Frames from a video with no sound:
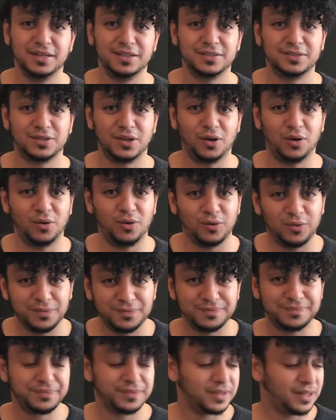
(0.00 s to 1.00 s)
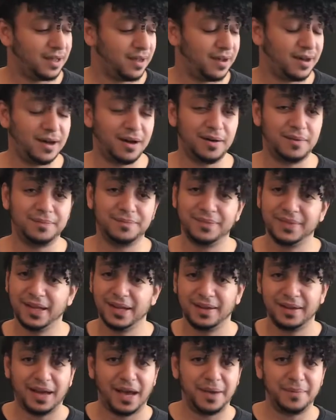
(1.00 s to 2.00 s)
So,
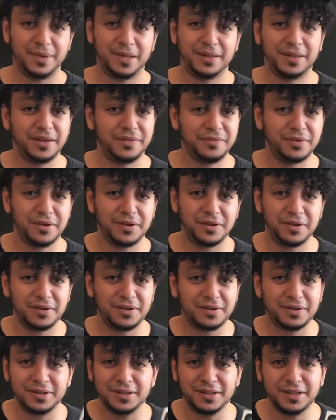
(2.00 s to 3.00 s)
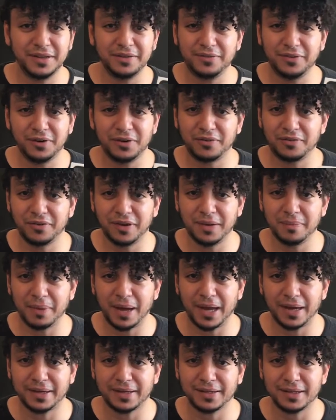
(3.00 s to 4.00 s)
I mean, leave your
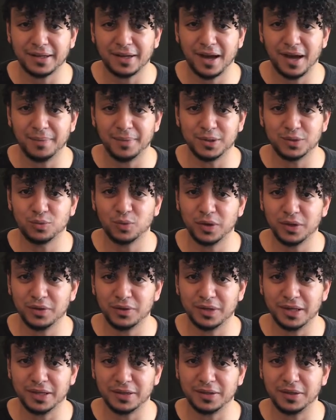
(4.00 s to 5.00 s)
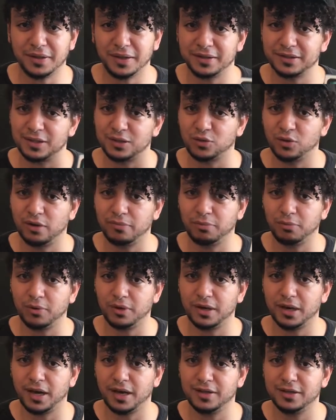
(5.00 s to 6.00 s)
feedback in the comments. What do you think? Do you like the
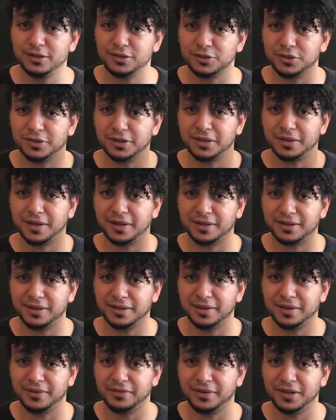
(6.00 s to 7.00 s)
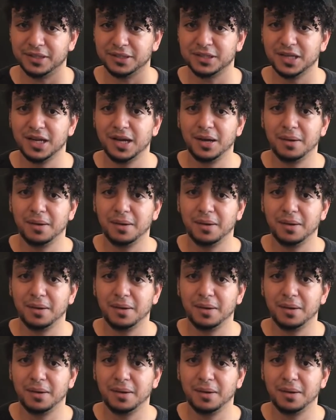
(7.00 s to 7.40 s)
12.9-inch or do you like the 11-inch?